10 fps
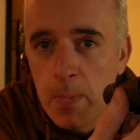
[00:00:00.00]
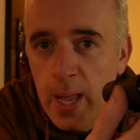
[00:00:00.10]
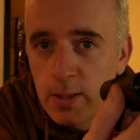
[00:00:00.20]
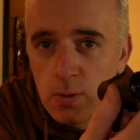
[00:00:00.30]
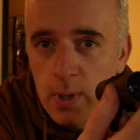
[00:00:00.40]

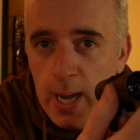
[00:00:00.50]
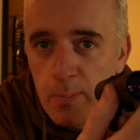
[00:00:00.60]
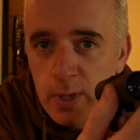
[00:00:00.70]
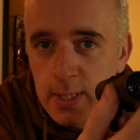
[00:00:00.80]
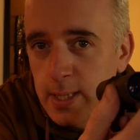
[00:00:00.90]
that's your
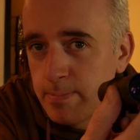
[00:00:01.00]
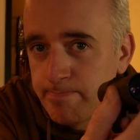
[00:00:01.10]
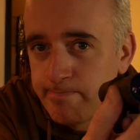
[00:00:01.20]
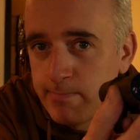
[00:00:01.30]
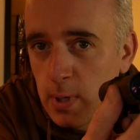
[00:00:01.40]
camera done,
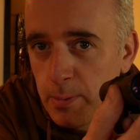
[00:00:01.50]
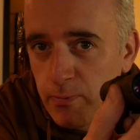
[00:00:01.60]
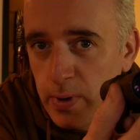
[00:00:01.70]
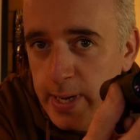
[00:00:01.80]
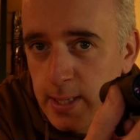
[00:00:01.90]
I'm
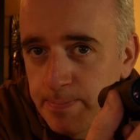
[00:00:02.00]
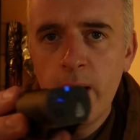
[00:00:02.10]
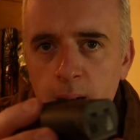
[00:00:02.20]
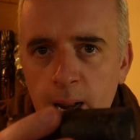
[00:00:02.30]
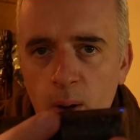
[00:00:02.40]
afraid.
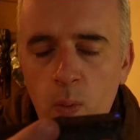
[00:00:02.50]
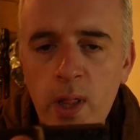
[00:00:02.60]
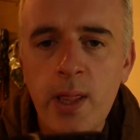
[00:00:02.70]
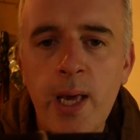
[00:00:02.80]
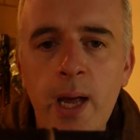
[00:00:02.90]
Now,
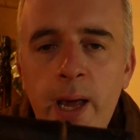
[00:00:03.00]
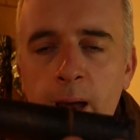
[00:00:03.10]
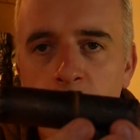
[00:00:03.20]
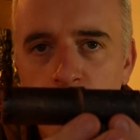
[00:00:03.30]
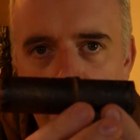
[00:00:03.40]
one thing I have